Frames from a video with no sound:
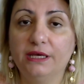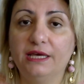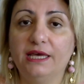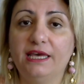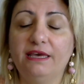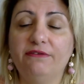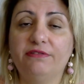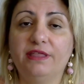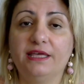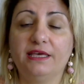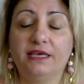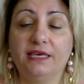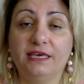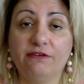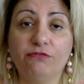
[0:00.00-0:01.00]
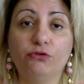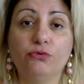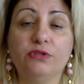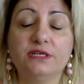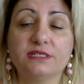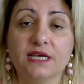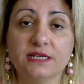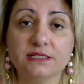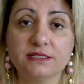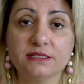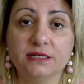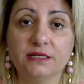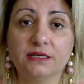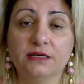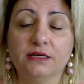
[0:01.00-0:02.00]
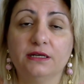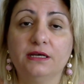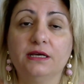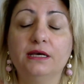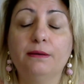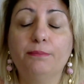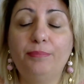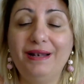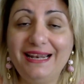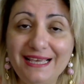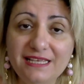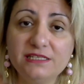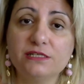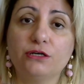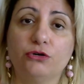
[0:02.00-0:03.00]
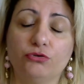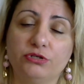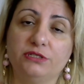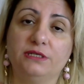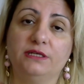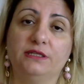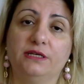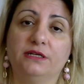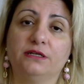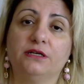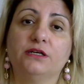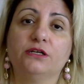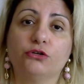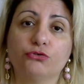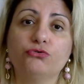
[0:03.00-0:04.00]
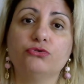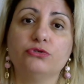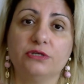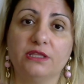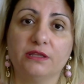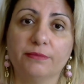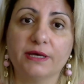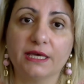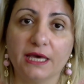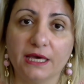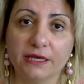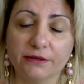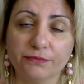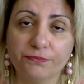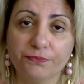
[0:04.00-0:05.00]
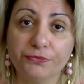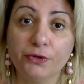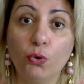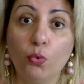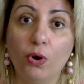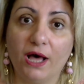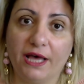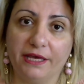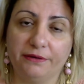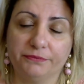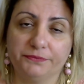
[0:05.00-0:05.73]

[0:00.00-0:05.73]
if they give you this answer, please consider not to see them again. Why?